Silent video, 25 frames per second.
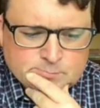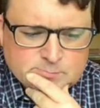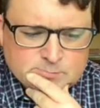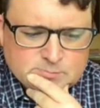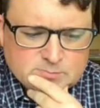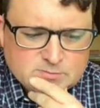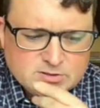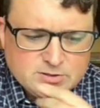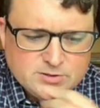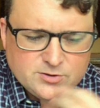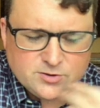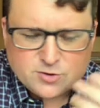
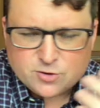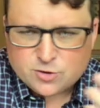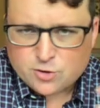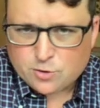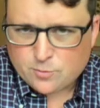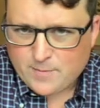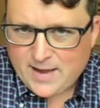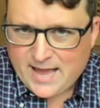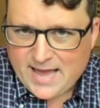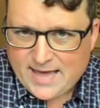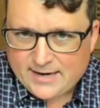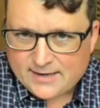So it's a
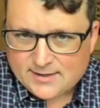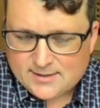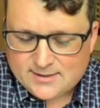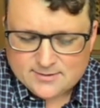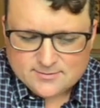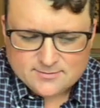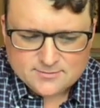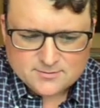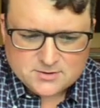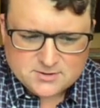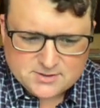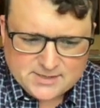dramatic
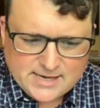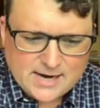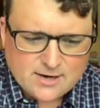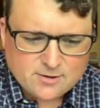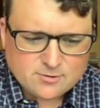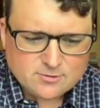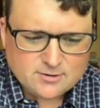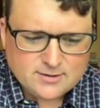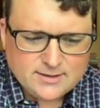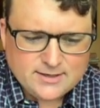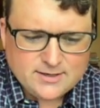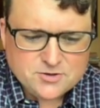
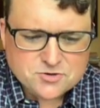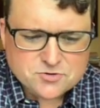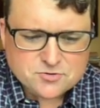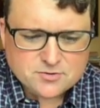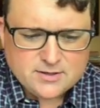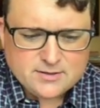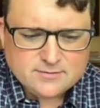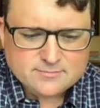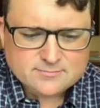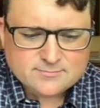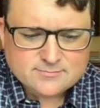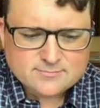sacral
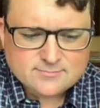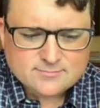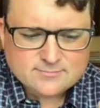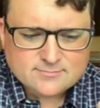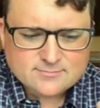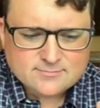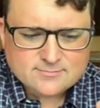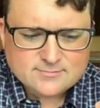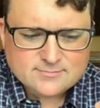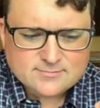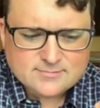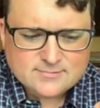entry
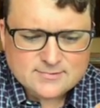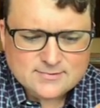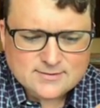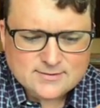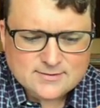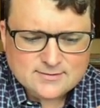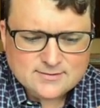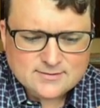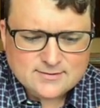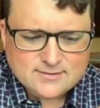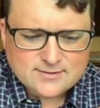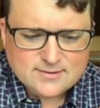
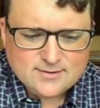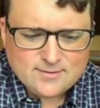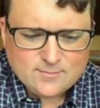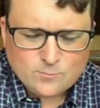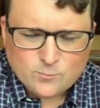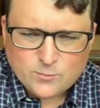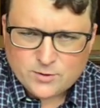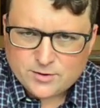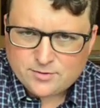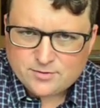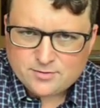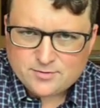
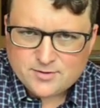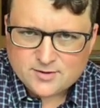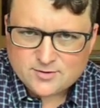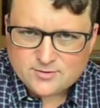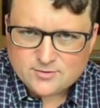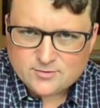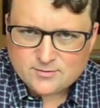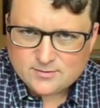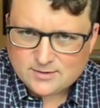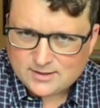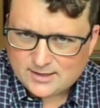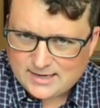with
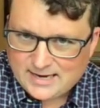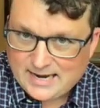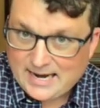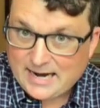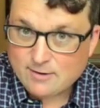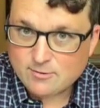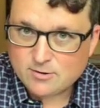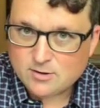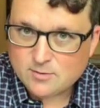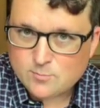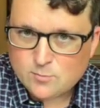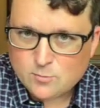this
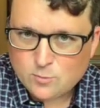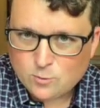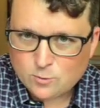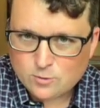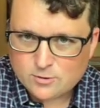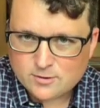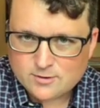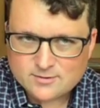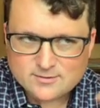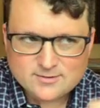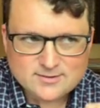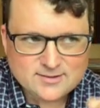harem,
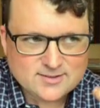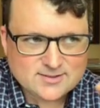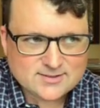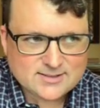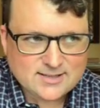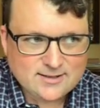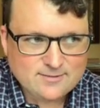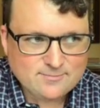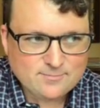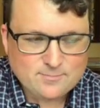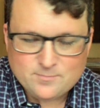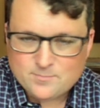or this
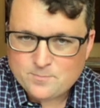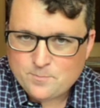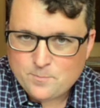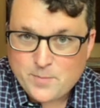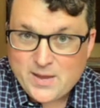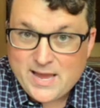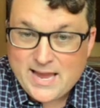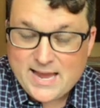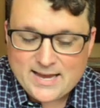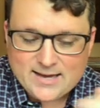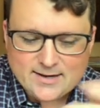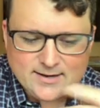kind of
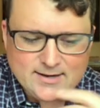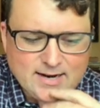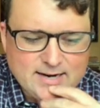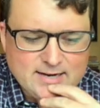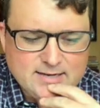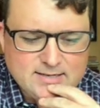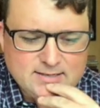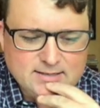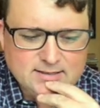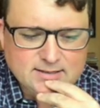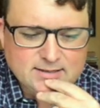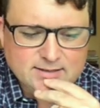ban
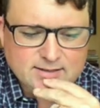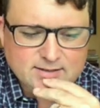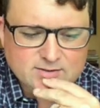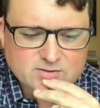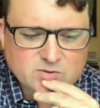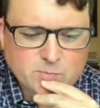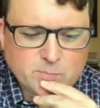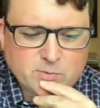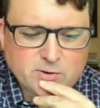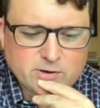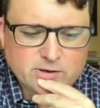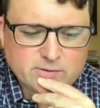idea that's a
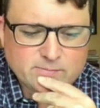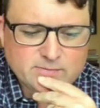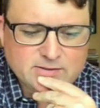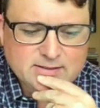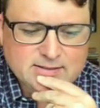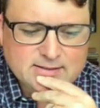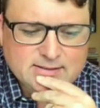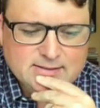part of it.